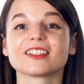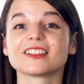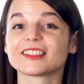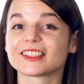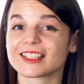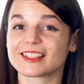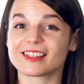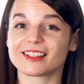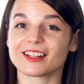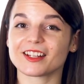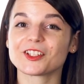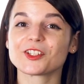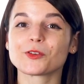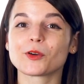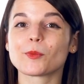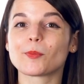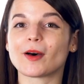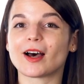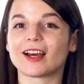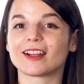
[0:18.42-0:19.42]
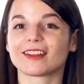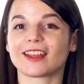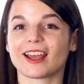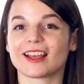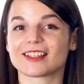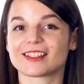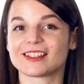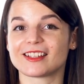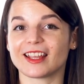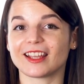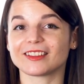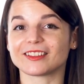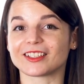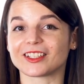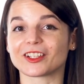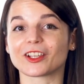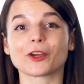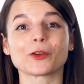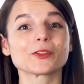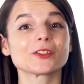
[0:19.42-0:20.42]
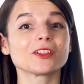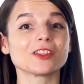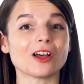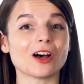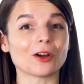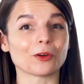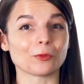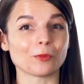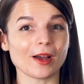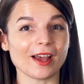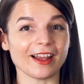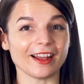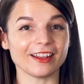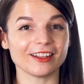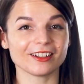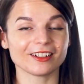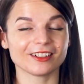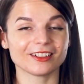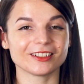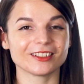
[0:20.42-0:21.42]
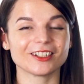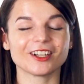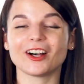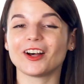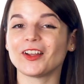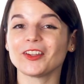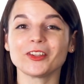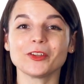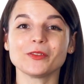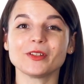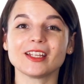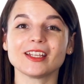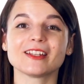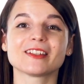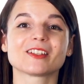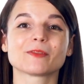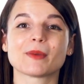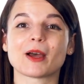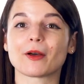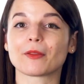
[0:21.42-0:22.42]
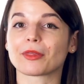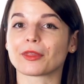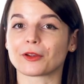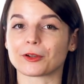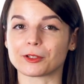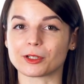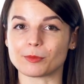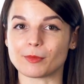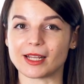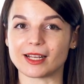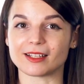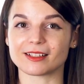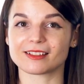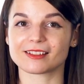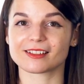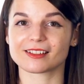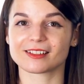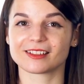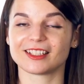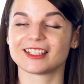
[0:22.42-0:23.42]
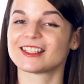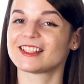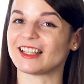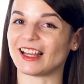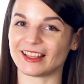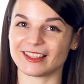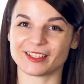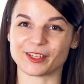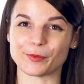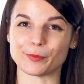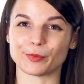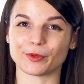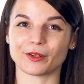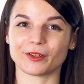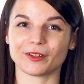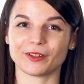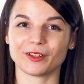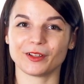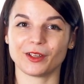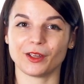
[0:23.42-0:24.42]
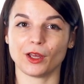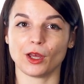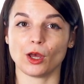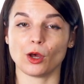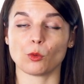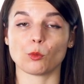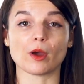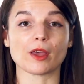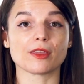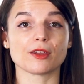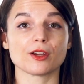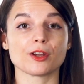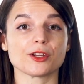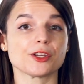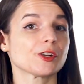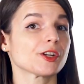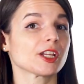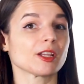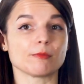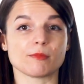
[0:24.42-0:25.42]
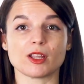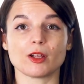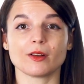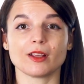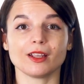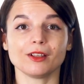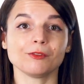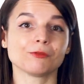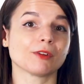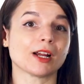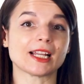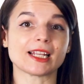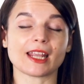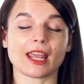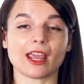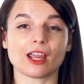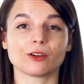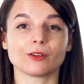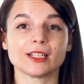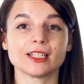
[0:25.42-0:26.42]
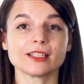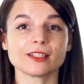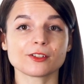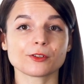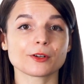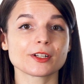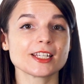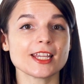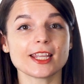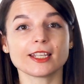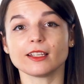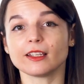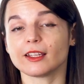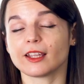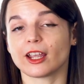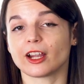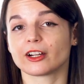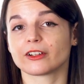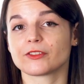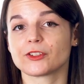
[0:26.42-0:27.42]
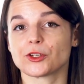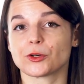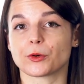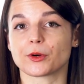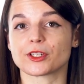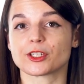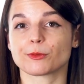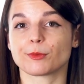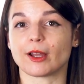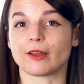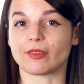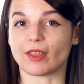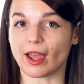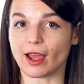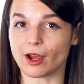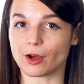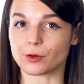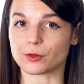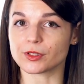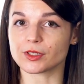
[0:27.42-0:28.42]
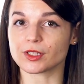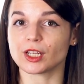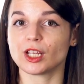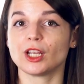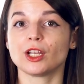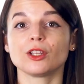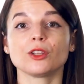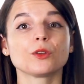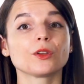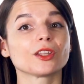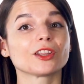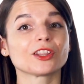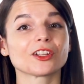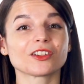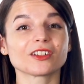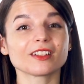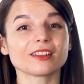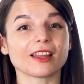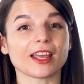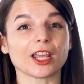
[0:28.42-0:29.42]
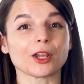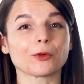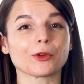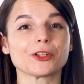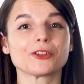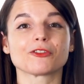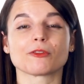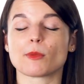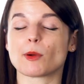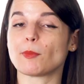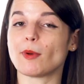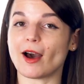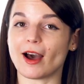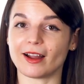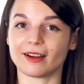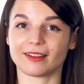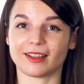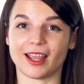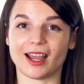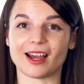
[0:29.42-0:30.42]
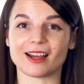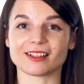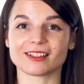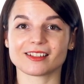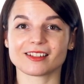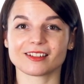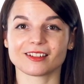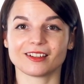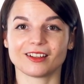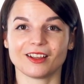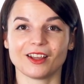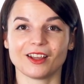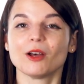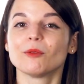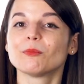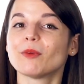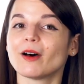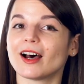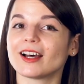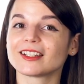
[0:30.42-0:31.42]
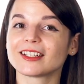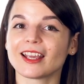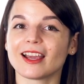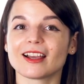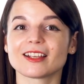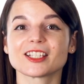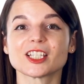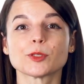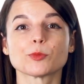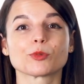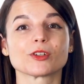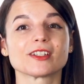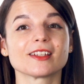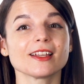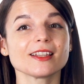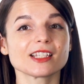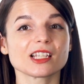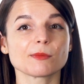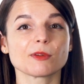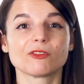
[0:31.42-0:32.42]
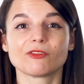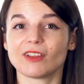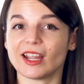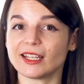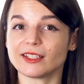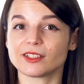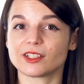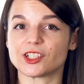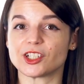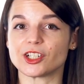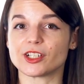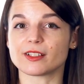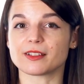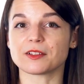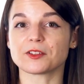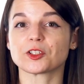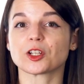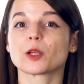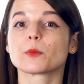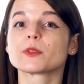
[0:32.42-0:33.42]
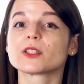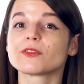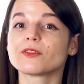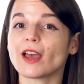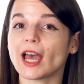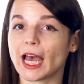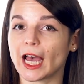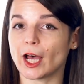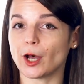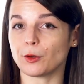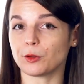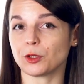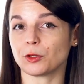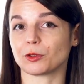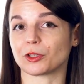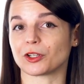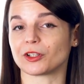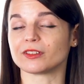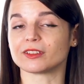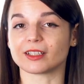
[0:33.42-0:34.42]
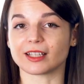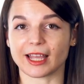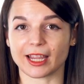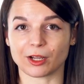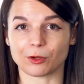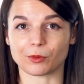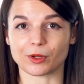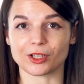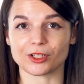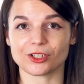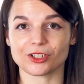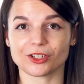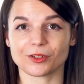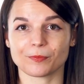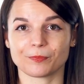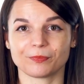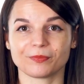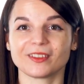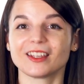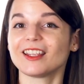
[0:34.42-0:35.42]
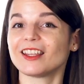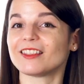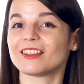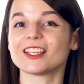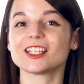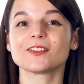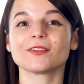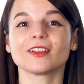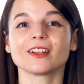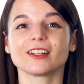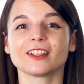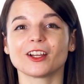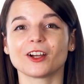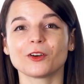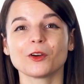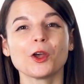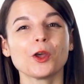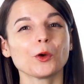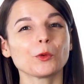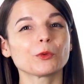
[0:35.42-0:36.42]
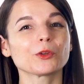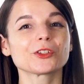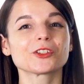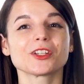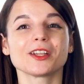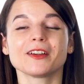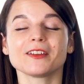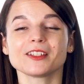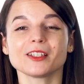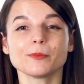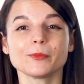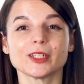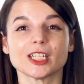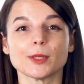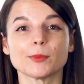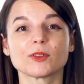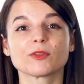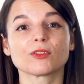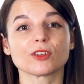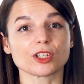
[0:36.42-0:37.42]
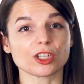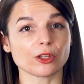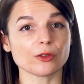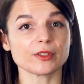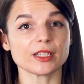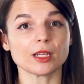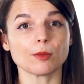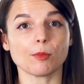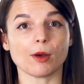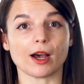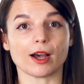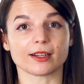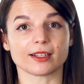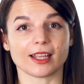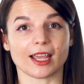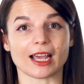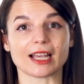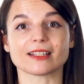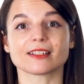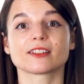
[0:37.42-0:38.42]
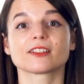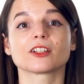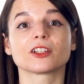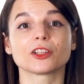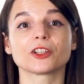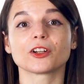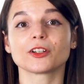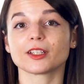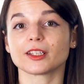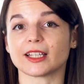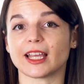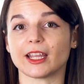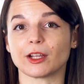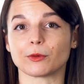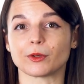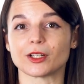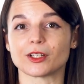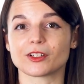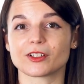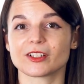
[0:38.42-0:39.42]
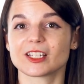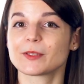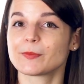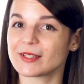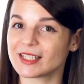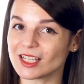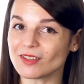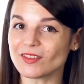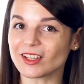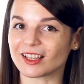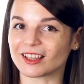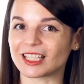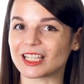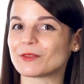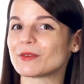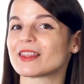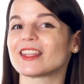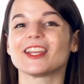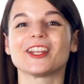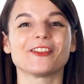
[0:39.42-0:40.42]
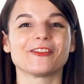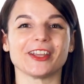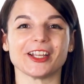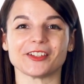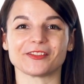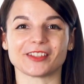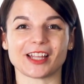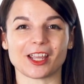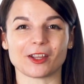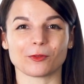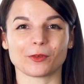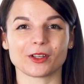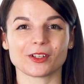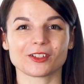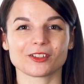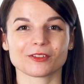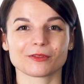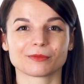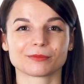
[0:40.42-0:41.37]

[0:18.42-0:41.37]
Listening to a podcast daily goes a long way. All you need is about 30 minutes. It's that simple. Whether you're commuting, running errands, or taking care of chores around the house, you can learn a language from a podcast. Podcasts present some advantages in terms of how you learn the language. In this video, we'll share some tips for using podcasts to learn a language, specifically with Innovative Language.